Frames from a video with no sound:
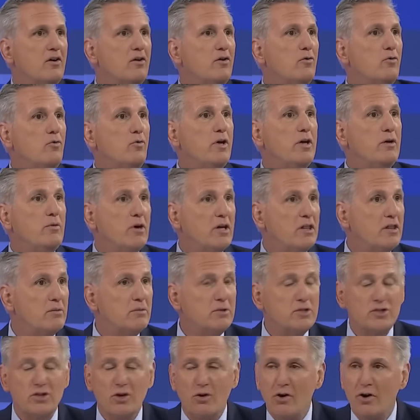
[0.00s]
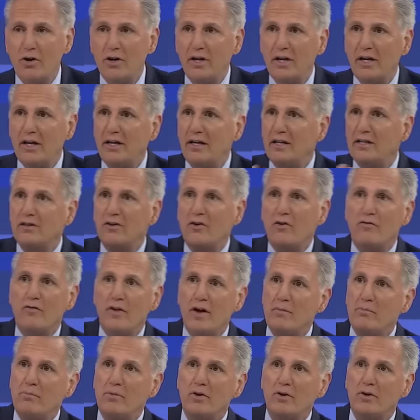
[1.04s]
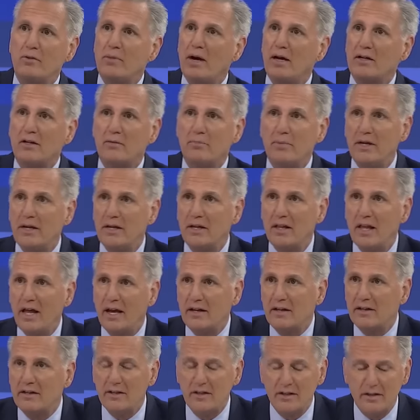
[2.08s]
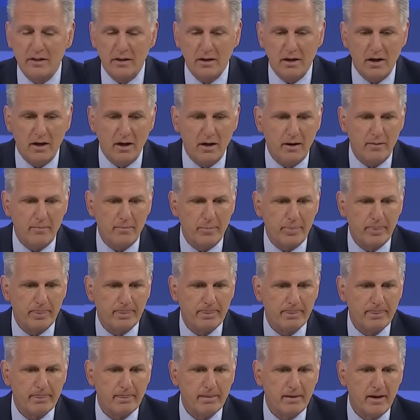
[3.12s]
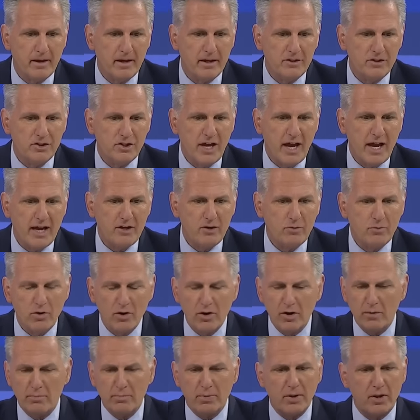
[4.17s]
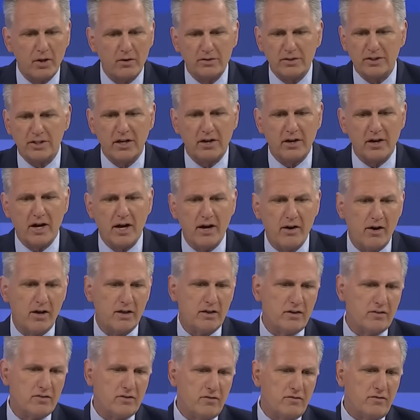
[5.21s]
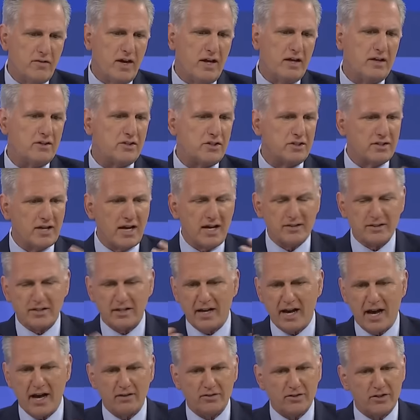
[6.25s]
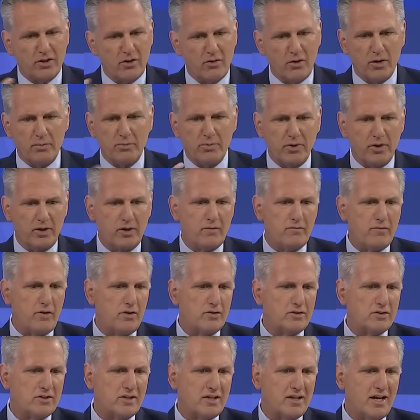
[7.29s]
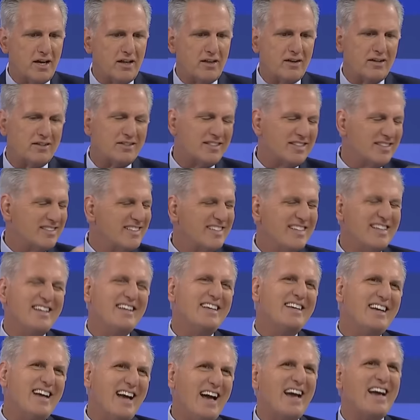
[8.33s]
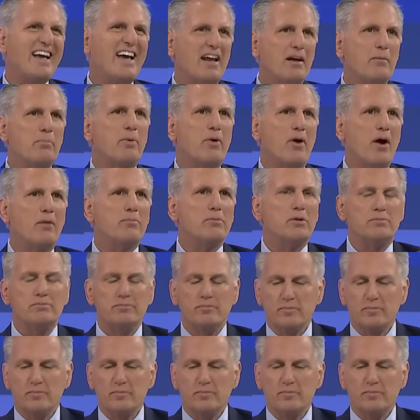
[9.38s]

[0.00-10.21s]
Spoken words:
We win the majority in November, about to be elected in January. Pelosi and I are at this event. She's asking, how's it going, putting the votes together? I said, I got a problem.